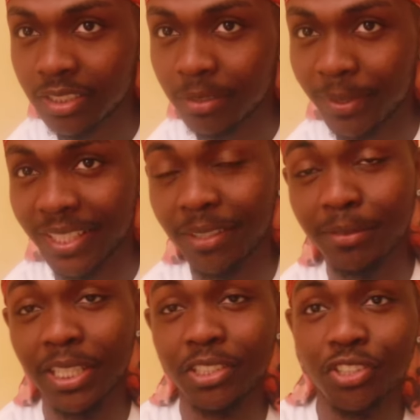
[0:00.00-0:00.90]
to make him
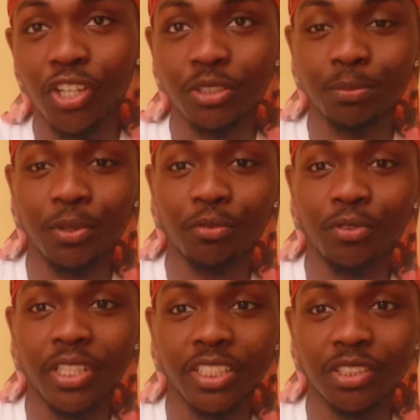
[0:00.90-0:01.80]
take charge, but
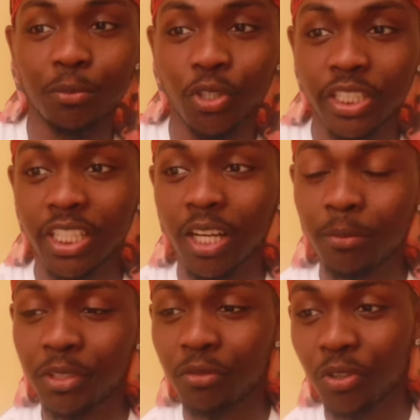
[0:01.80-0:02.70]
Rhea's the more dominant